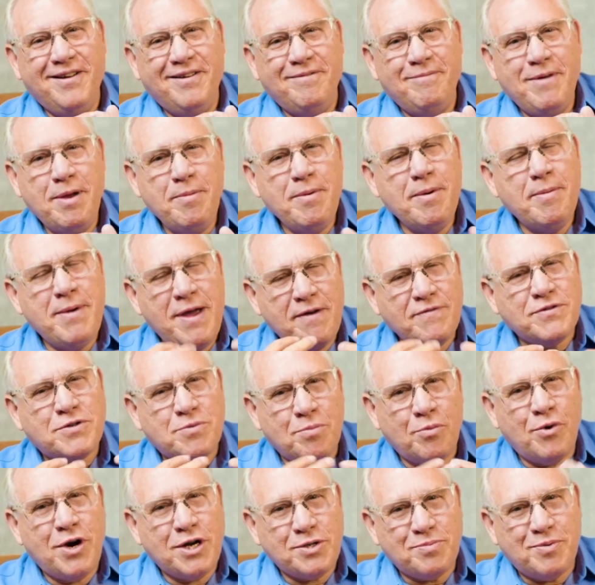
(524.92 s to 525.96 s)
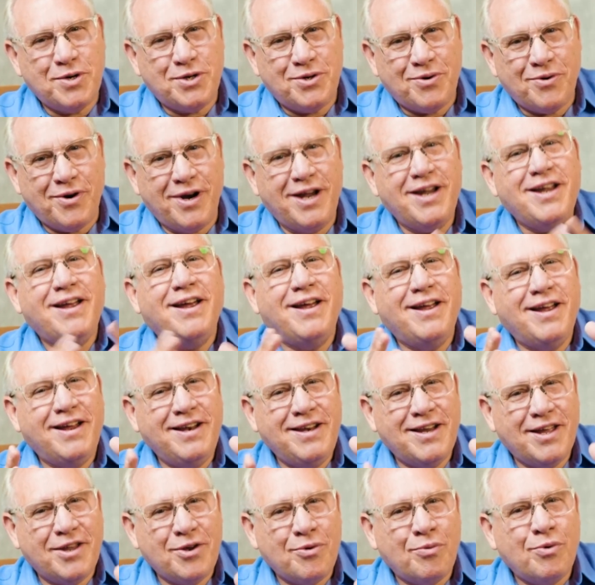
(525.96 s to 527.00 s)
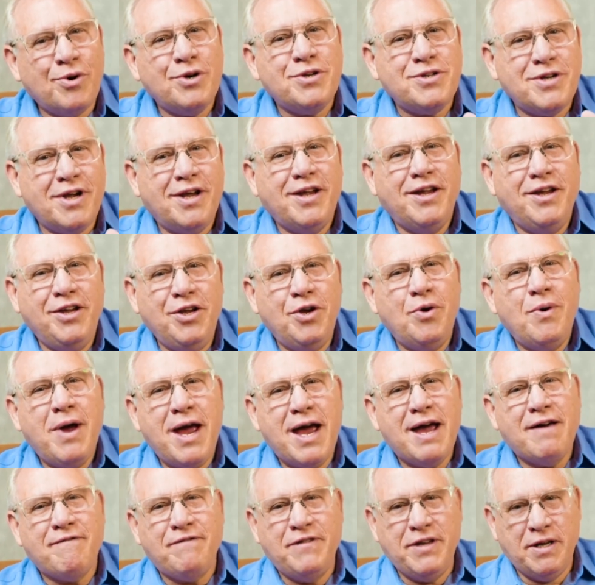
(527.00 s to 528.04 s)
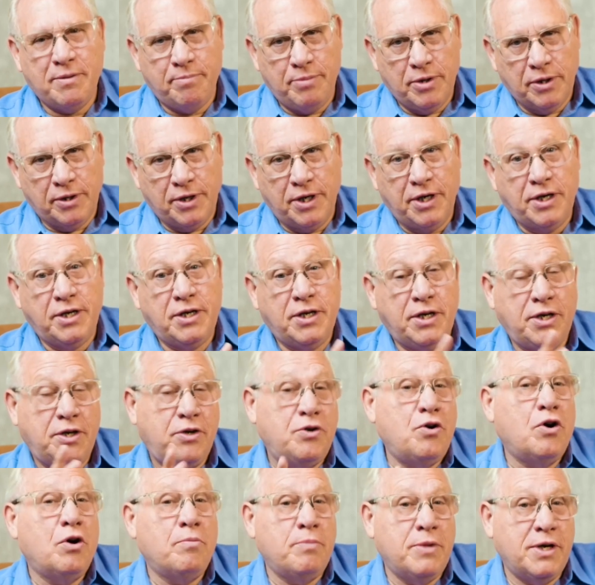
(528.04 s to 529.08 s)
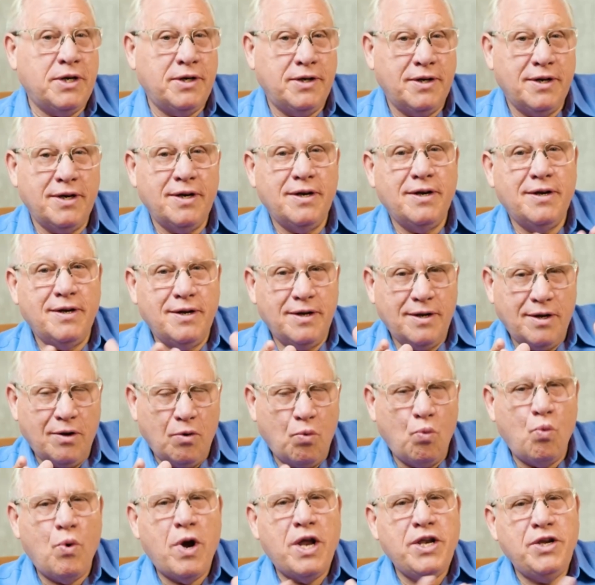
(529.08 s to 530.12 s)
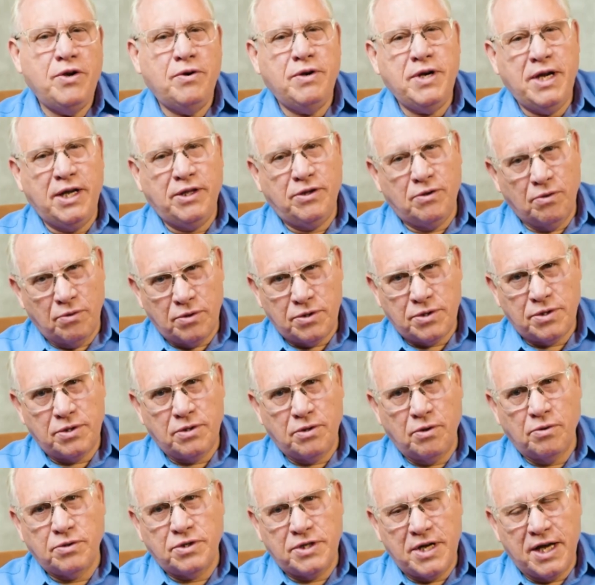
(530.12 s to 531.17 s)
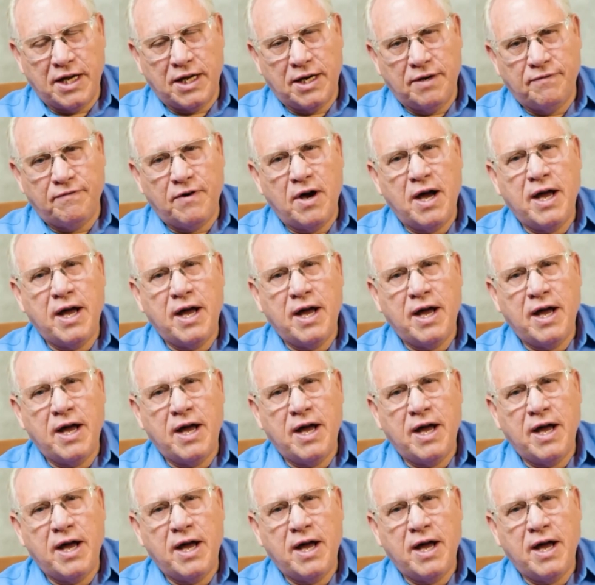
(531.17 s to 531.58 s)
Maybe I'm having some respiratory. In other words, you have the ability to determine when you need those negative